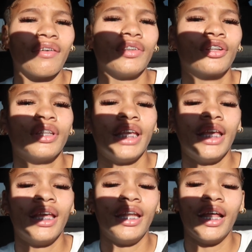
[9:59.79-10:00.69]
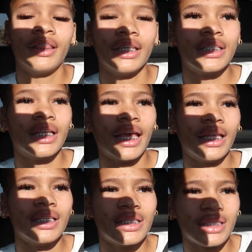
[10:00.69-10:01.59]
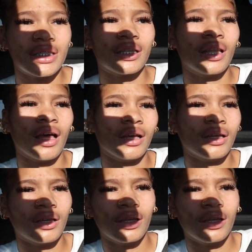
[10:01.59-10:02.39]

I've literally eaten nothing today and it's 6 o'clock.